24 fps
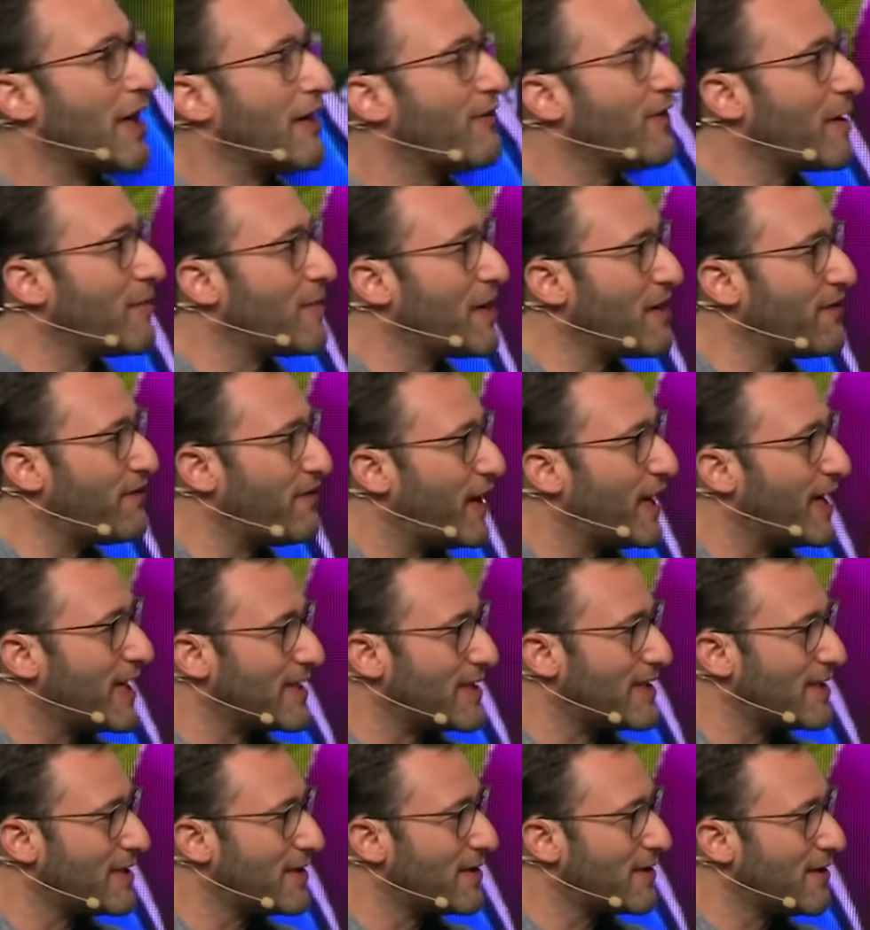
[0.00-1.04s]
giving me
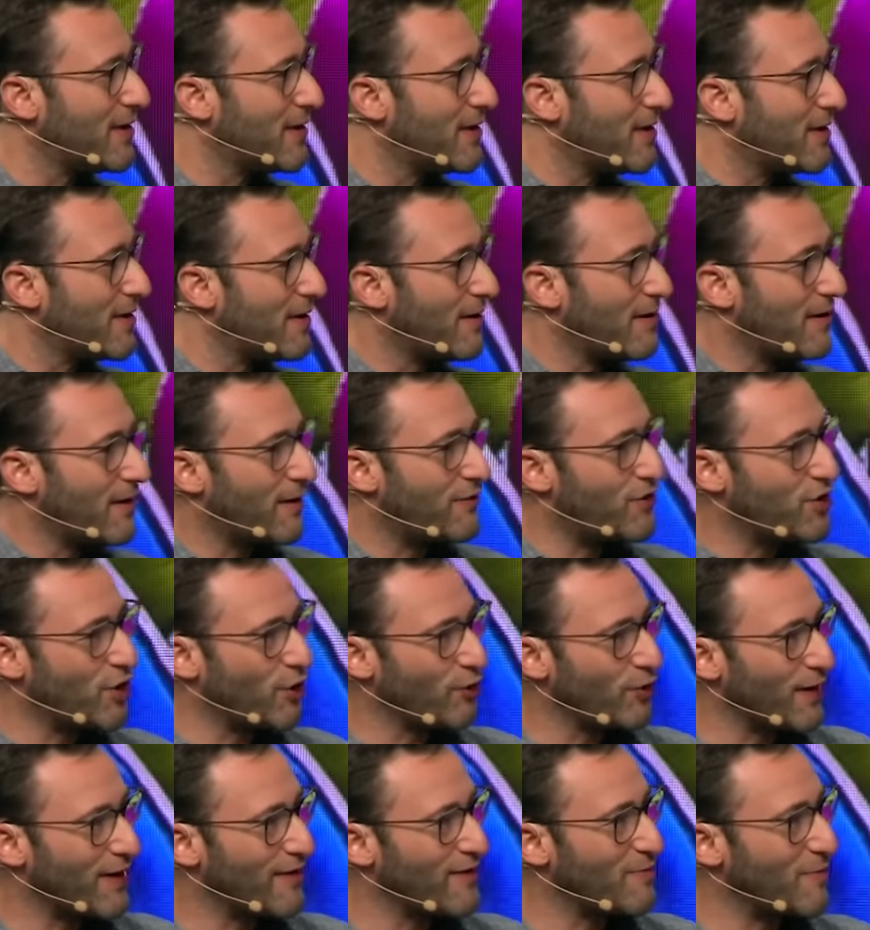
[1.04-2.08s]
advice, if she
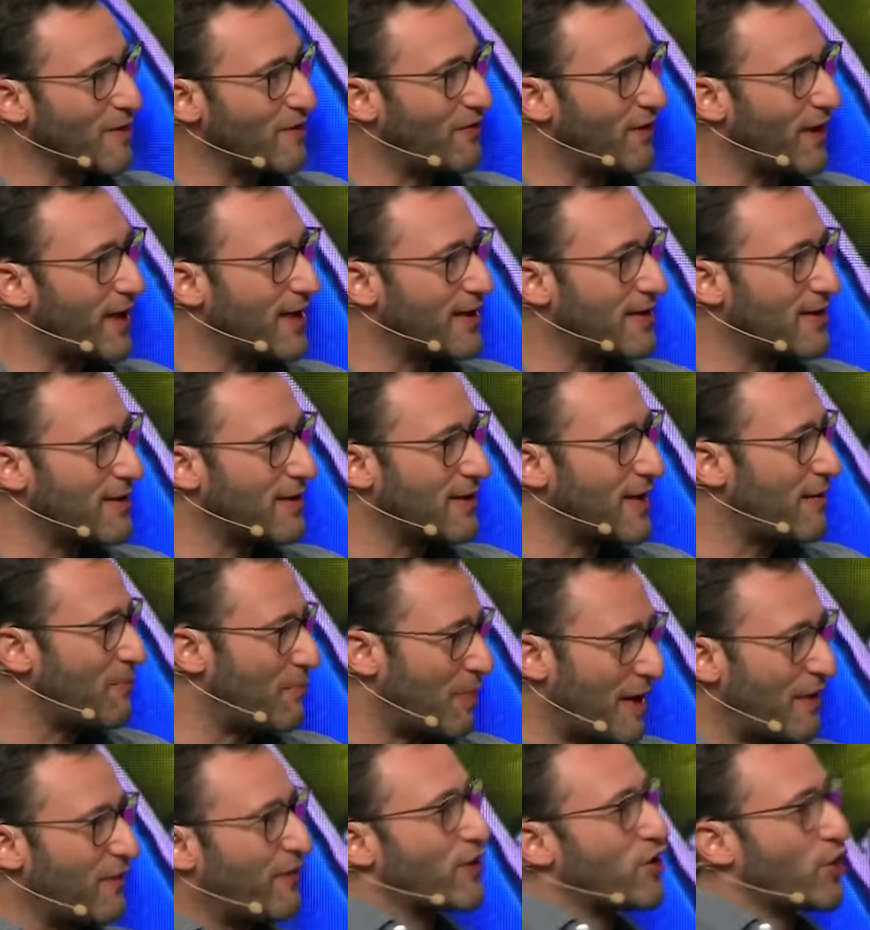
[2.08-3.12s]
only gives me advice that
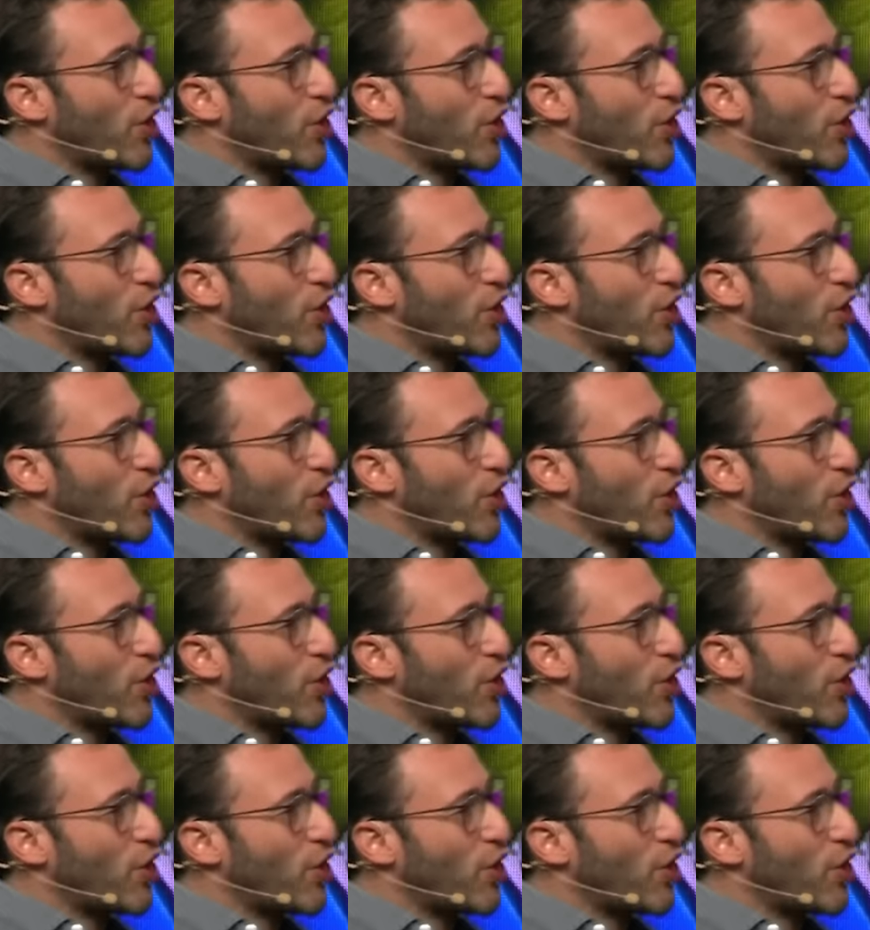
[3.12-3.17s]
benefits